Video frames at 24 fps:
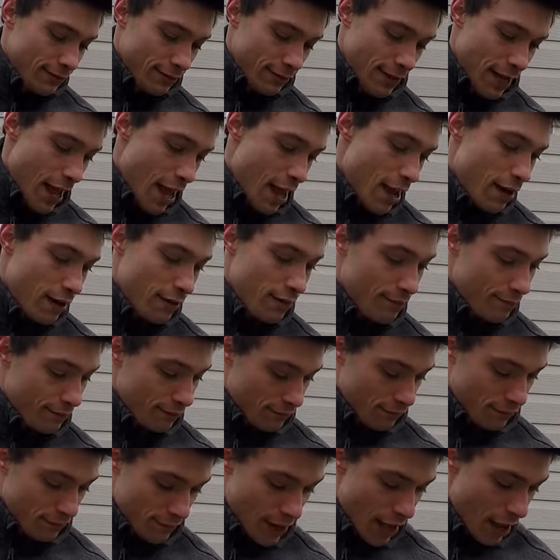And
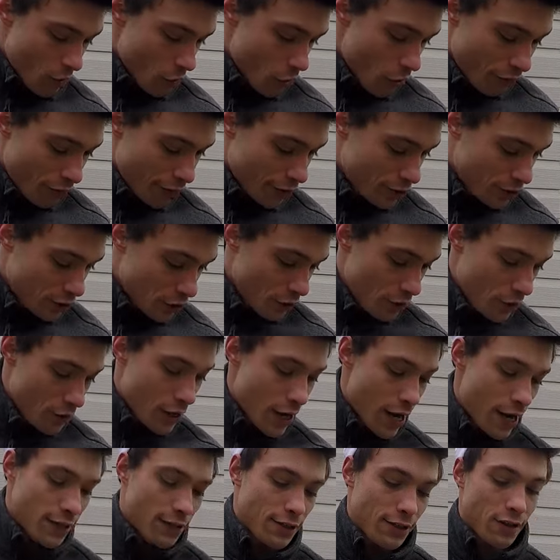I don't know if I showed you
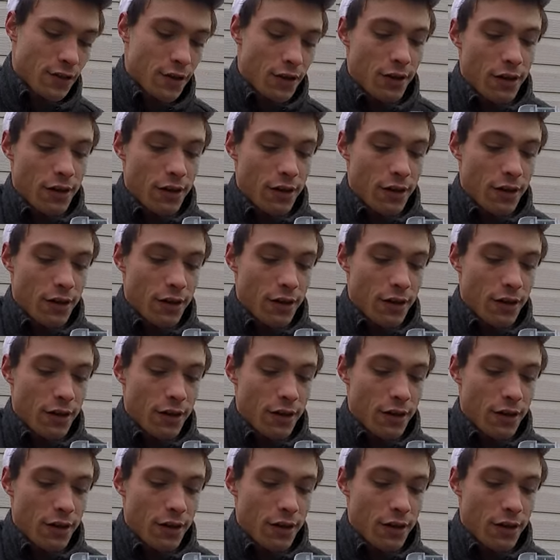guys good